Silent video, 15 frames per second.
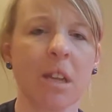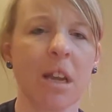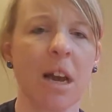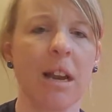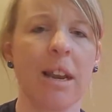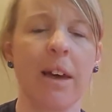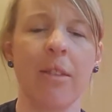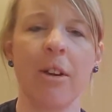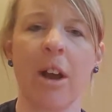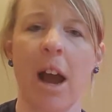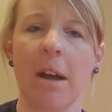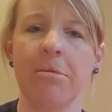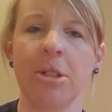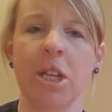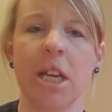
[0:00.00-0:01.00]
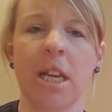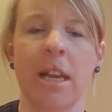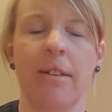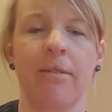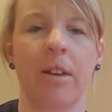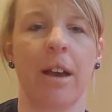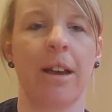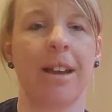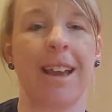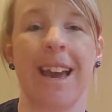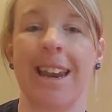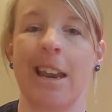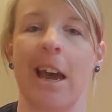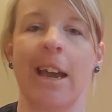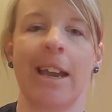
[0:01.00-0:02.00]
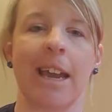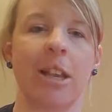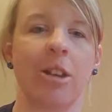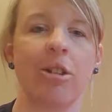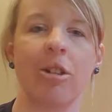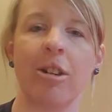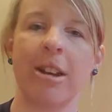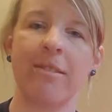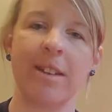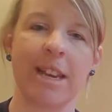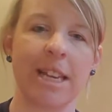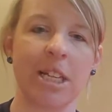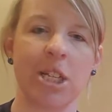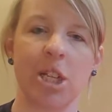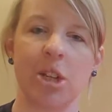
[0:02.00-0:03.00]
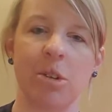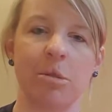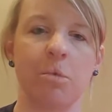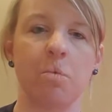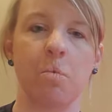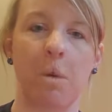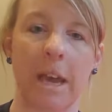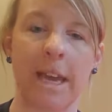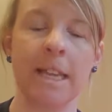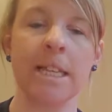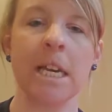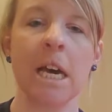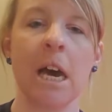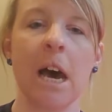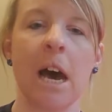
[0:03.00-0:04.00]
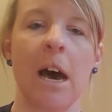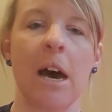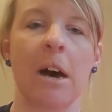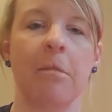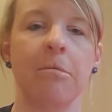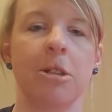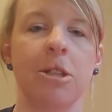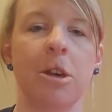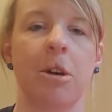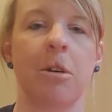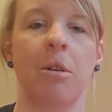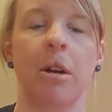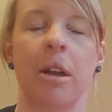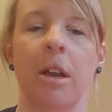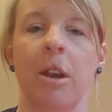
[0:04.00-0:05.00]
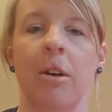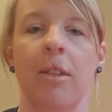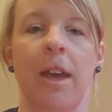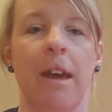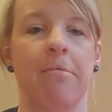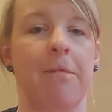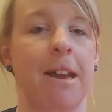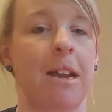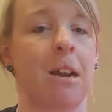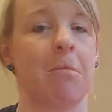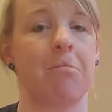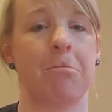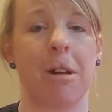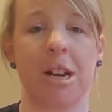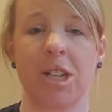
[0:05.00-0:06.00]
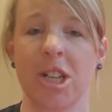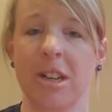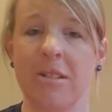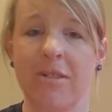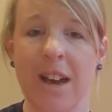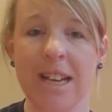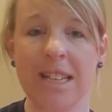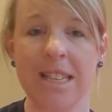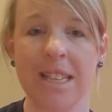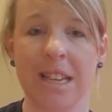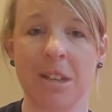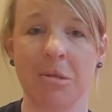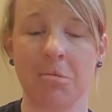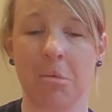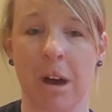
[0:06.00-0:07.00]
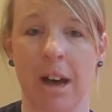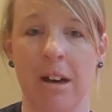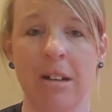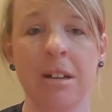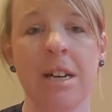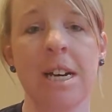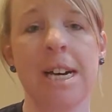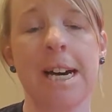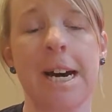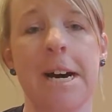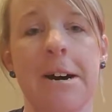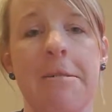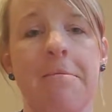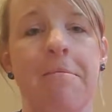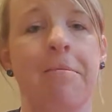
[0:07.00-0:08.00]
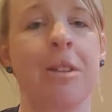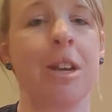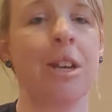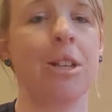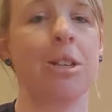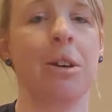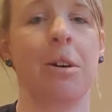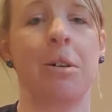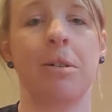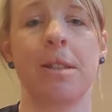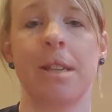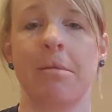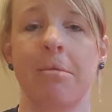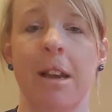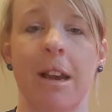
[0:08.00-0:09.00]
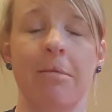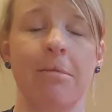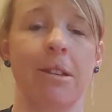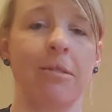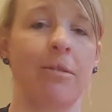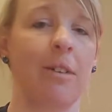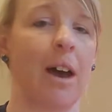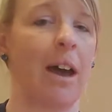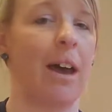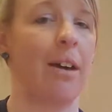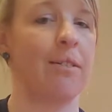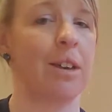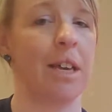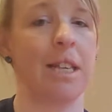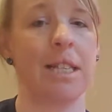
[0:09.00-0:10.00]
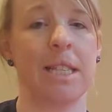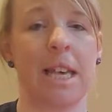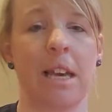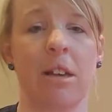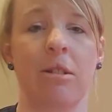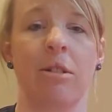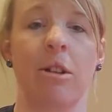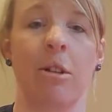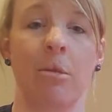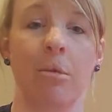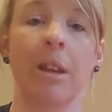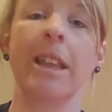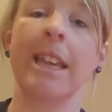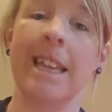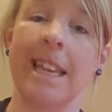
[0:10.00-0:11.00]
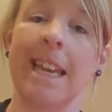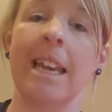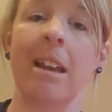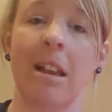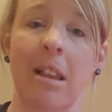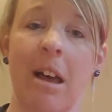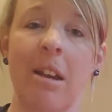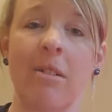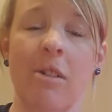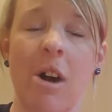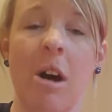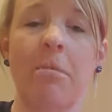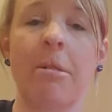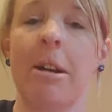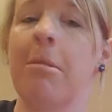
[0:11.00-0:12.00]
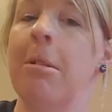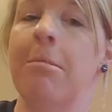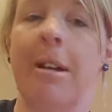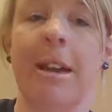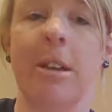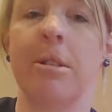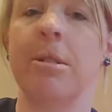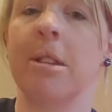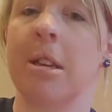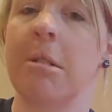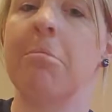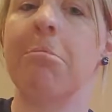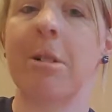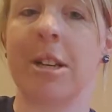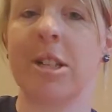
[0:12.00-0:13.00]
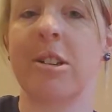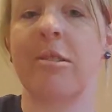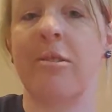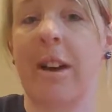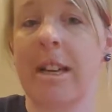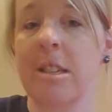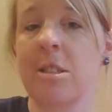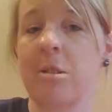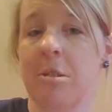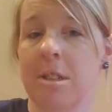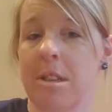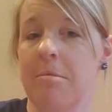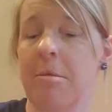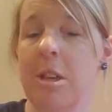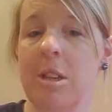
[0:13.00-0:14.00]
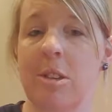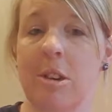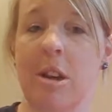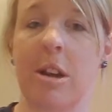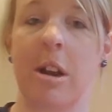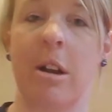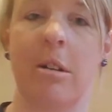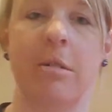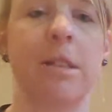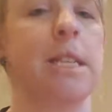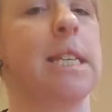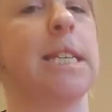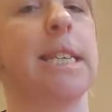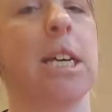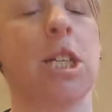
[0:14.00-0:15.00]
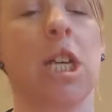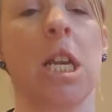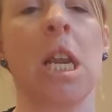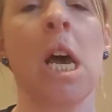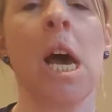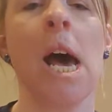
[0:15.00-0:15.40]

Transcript: Another option, if again, you don't even need to use weight. So, you know, they make compression vests as well. So sometimes if I have kids that, you know, really need a lot of calming, we might use a compression vest or something during our OT session.